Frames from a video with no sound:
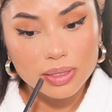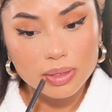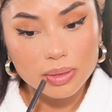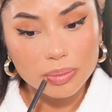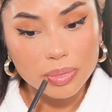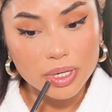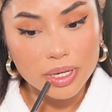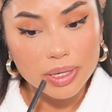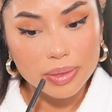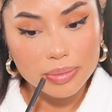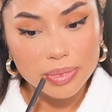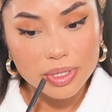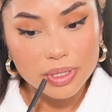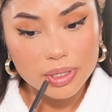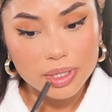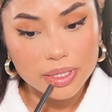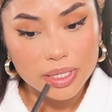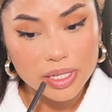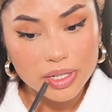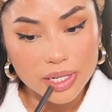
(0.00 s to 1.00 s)
on the bottom
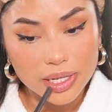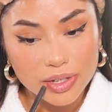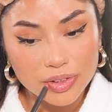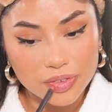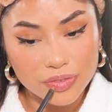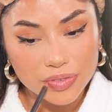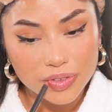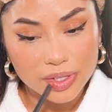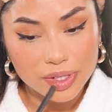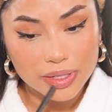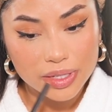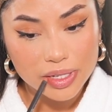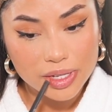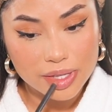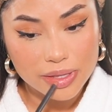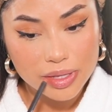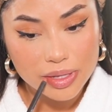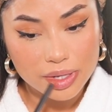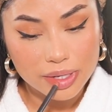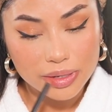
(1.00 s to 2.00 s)
here, and I, I fill
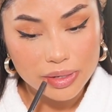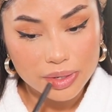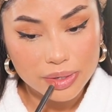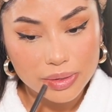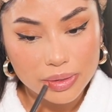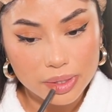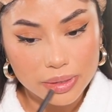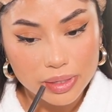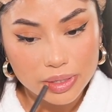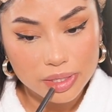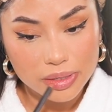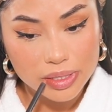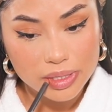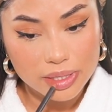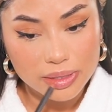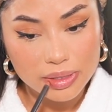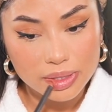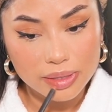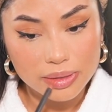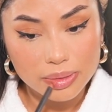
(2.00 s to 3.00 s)
in the inner corner
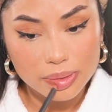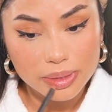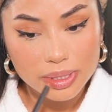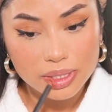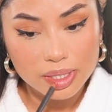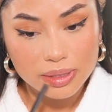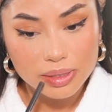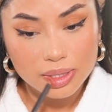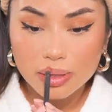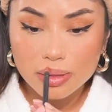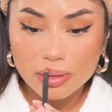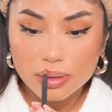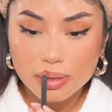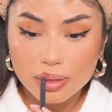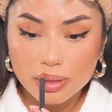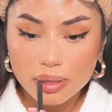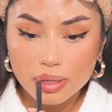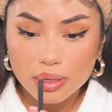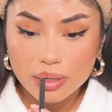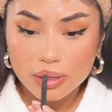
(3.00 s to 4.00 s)
just a little bit. And
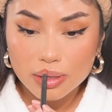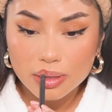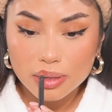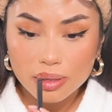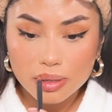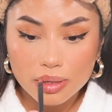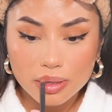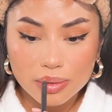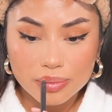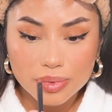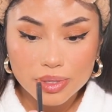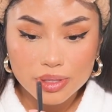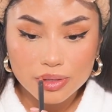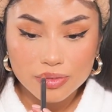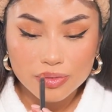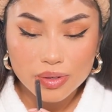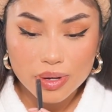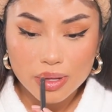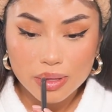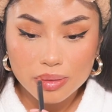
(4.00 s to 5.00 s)
then here, I'm
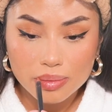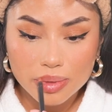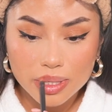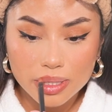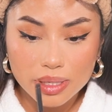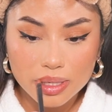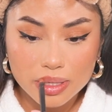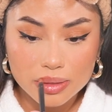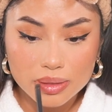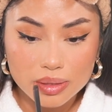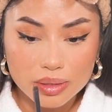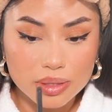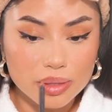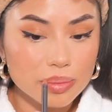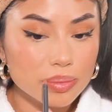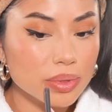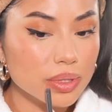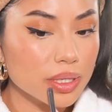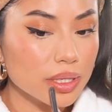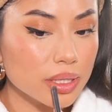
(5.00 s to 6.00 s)
gonna follow my natural
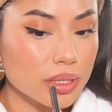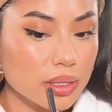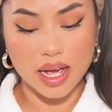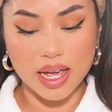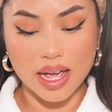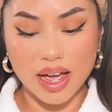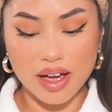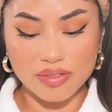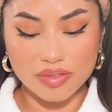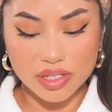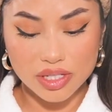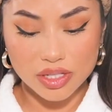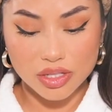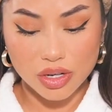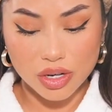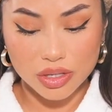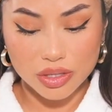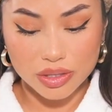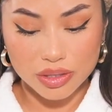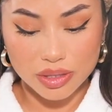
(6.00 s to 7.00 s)
lip line. I have this
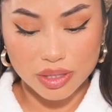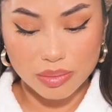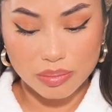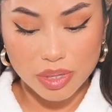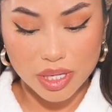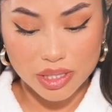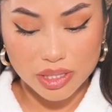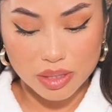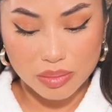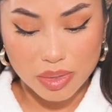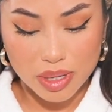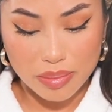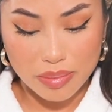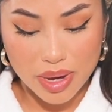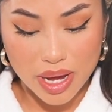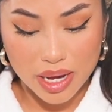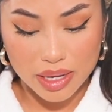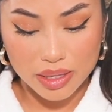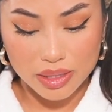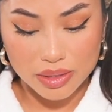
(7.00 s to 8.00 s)
darker lip pencil by
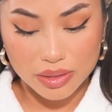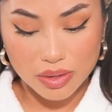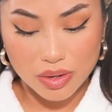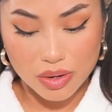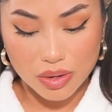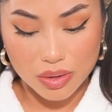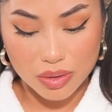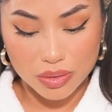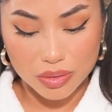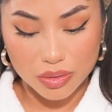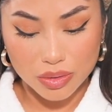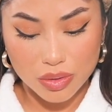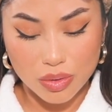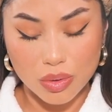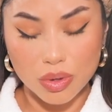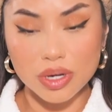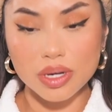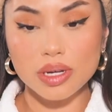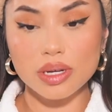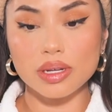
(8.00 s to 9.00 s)
MAC. It's called
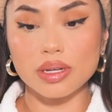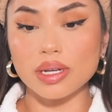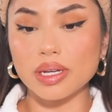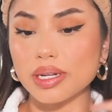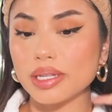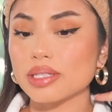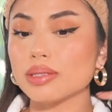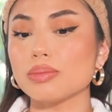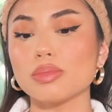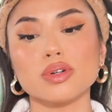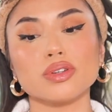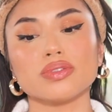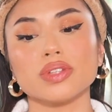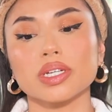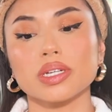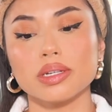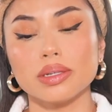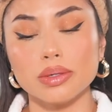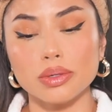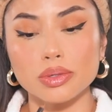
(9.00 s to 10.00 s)
Cork, and it's more of
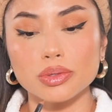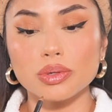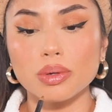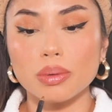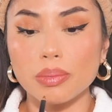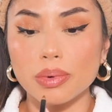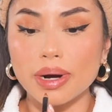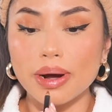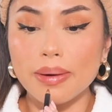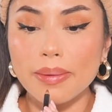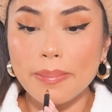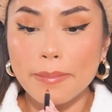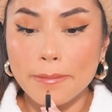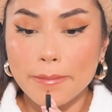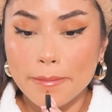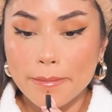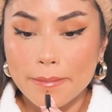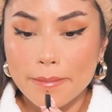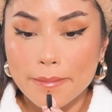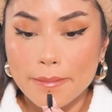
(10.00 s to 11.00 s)
like a neutral brown.